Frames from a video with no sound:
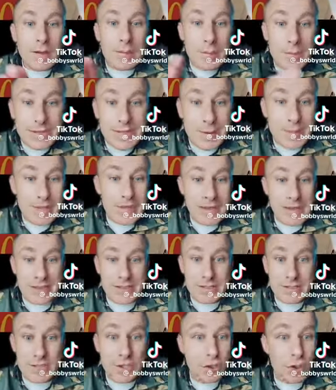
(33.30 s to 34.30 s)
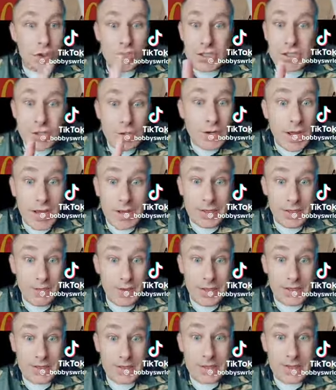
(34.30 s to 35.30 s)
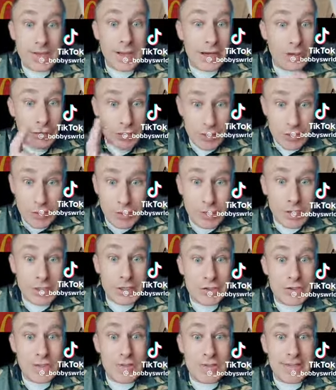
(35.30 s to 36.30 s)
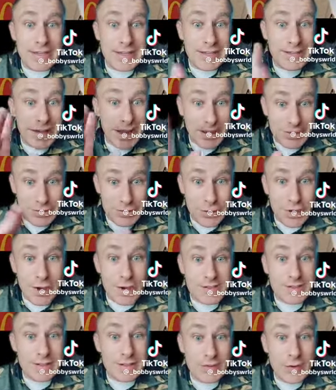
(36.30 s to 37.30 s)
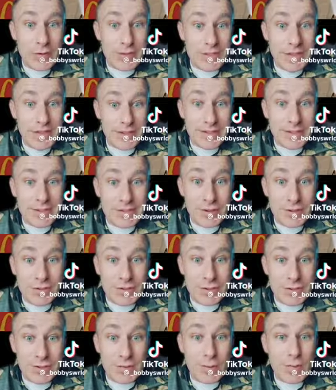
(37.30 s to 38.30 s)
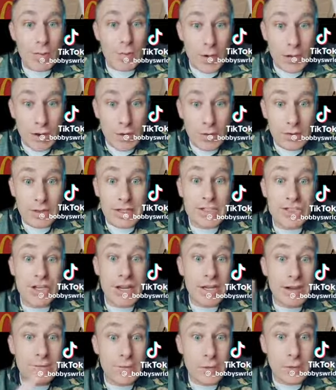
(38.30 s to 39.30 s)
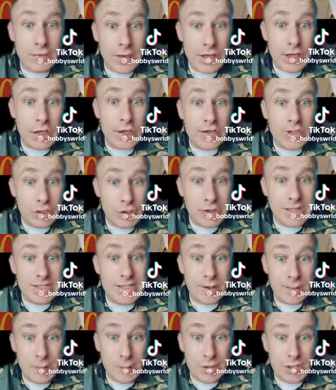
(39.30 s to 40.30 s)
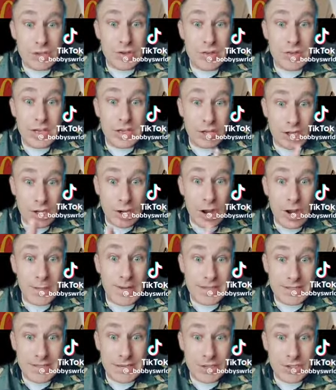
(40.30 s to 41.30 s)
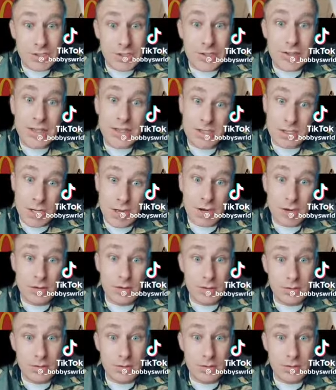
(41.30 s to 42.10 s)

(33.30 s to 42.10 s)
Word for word: But let me guess, you're still not convinced, and you're still going to choose to eat cancer causing foods like this, aren't you? Well, let's check a few videos and you can tell me what you think in the comment section. Let's go.